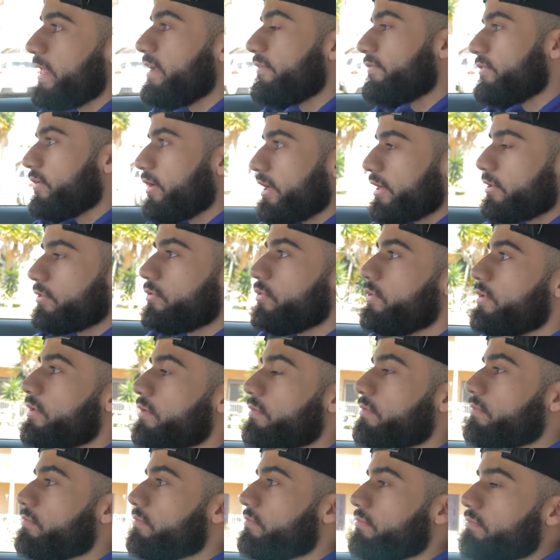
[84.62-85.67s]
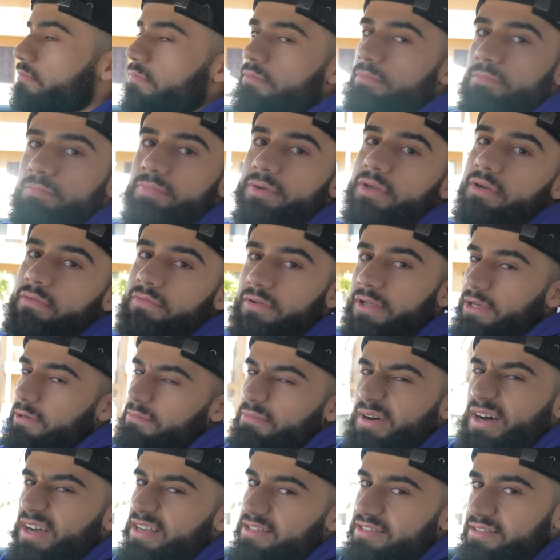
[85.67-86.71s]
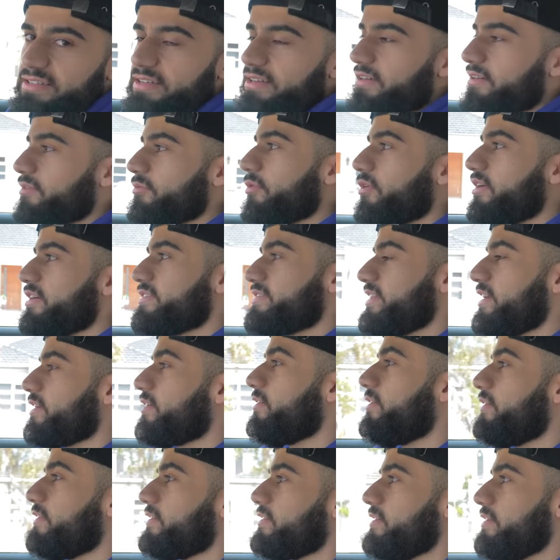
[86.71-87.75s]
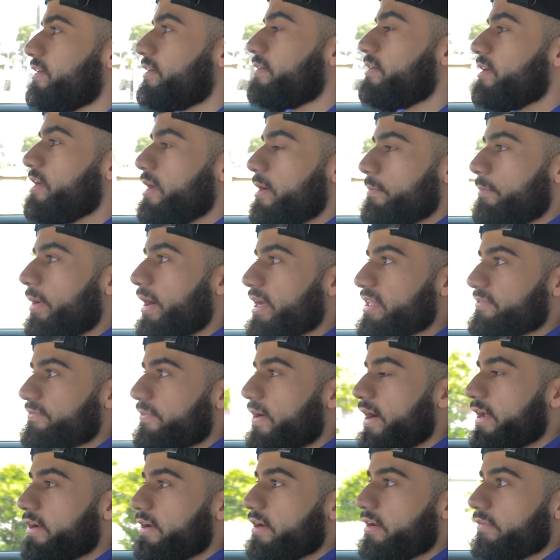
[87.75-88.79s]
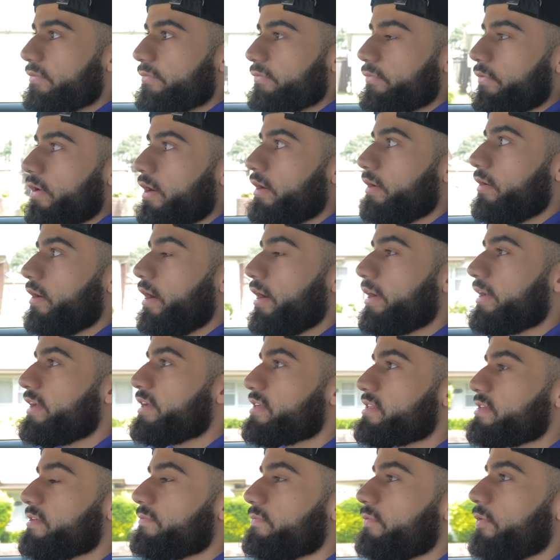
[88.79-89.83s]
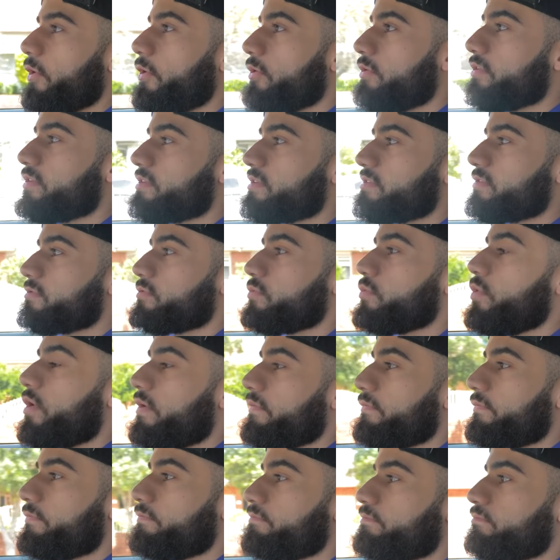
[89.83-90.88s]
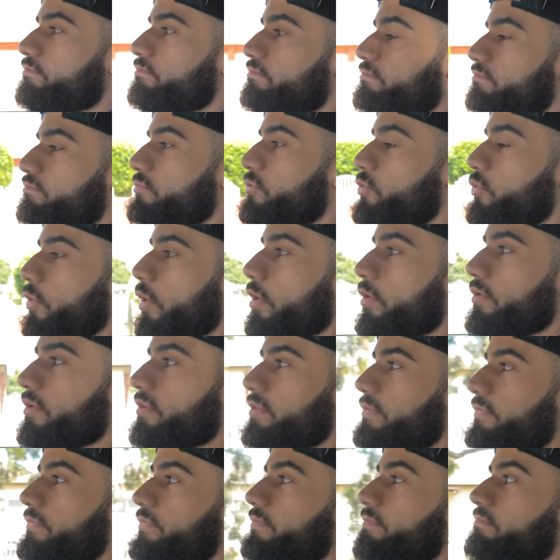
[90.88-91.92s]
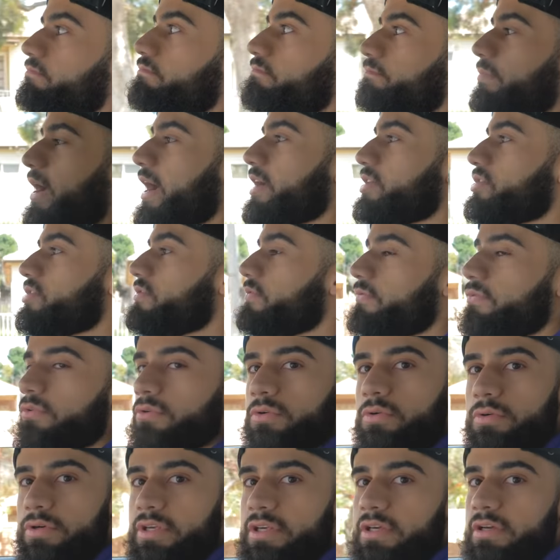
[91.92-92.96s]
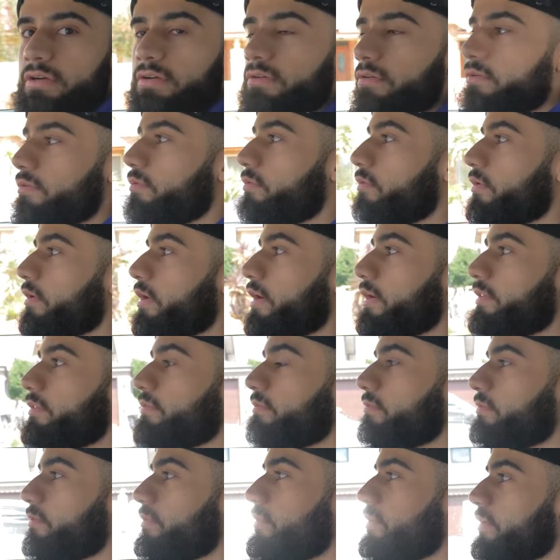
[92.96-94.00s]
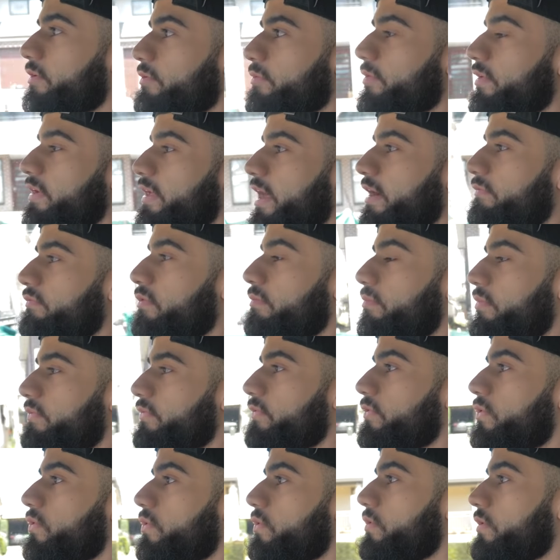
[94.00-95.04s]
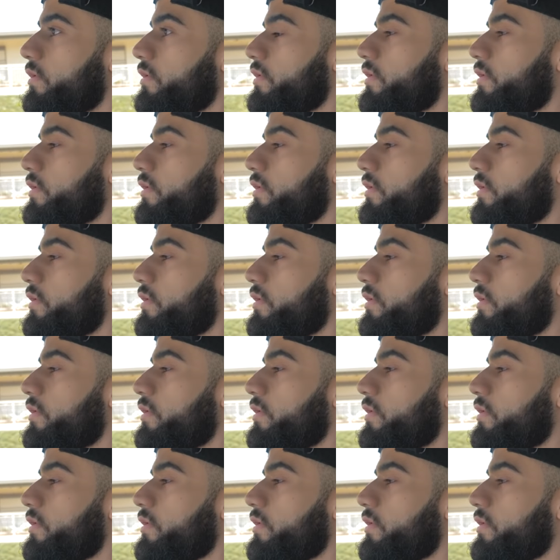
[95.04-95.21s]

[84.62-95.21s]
even like doing bit of like pasta, rice, that kind of thing. But it's fun, and I've, I guess I've noticed or I've grown a passion for cooking where I didn't really have one before,